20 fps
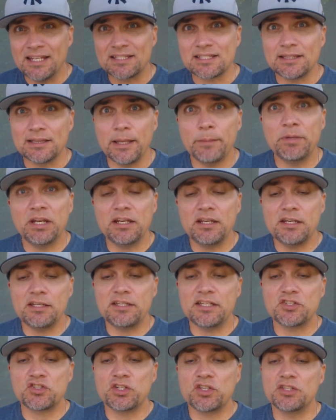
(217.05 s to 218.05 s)
It's limited
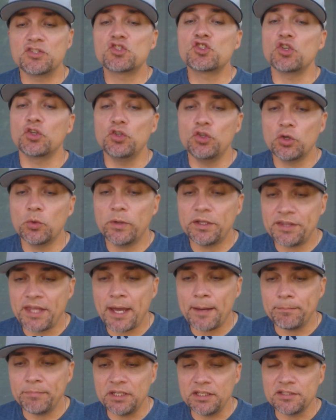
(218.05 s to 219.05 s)
edition, so you know what
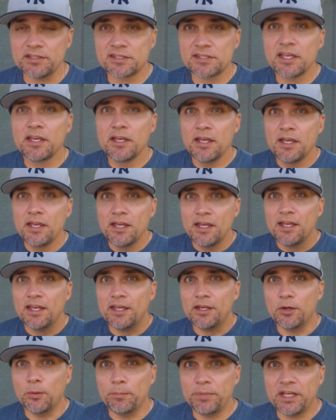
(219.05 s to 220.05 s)
that means.
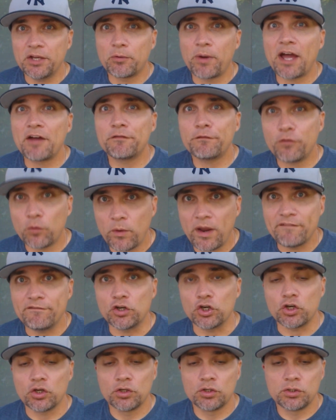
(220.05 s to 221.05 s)
It'll be around
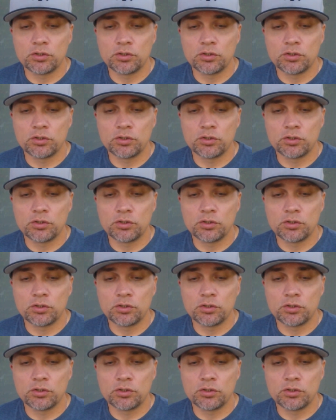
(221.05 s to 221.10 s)
forever.